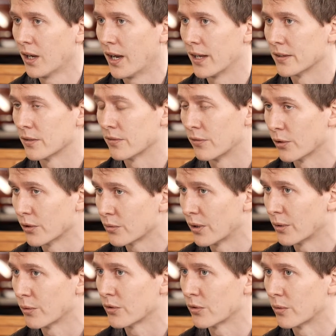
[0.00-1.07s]
And the fourth
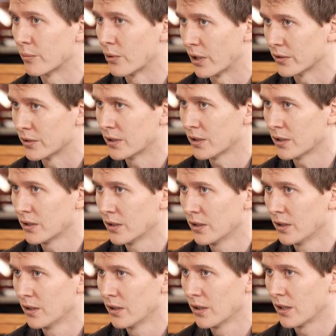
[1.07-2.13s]
one was your brother,
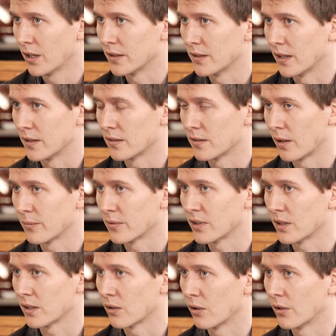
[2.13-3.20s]
and then
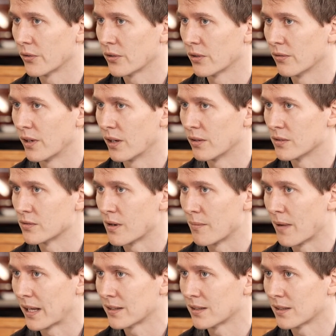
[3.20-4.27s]
something also very
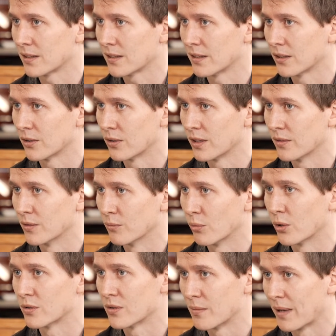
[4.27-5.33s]
dramatically or even
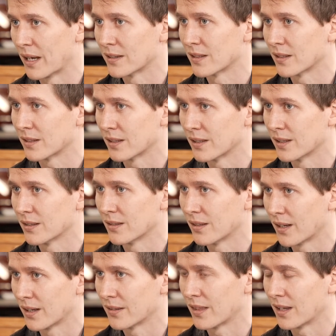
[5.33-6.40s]
more dramatically.
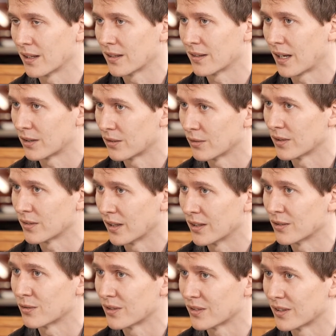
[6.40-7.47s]
I think that was
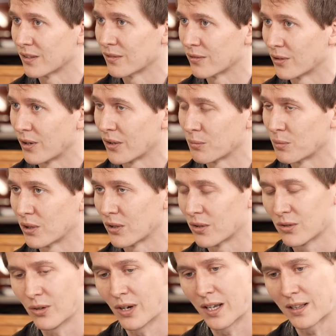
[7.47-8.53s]
interesting for us
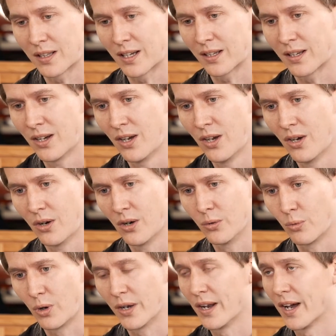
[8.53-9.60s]
because you had like,
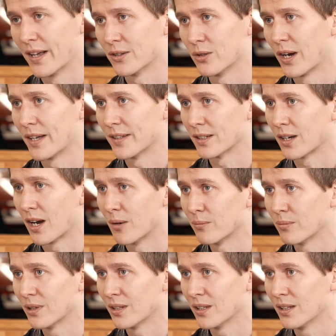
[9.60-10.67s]
on one hand, you had a
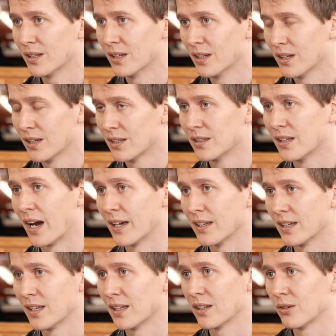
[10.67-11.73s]
company
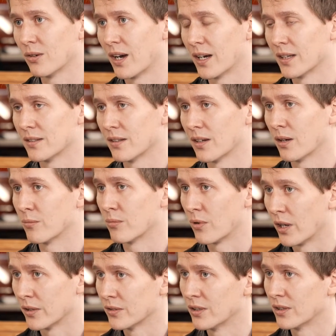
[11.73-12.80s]
dying, you had a
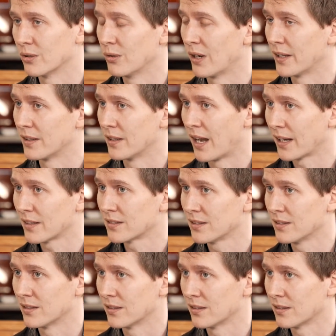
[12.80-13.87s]
brother who had an
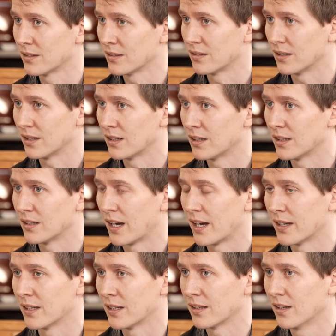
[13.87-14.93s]
accident, nearly
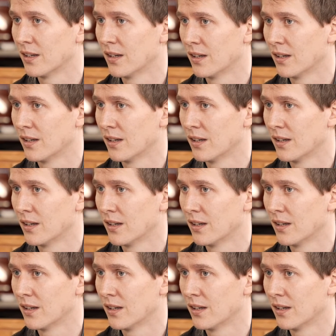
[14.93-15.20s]
dying.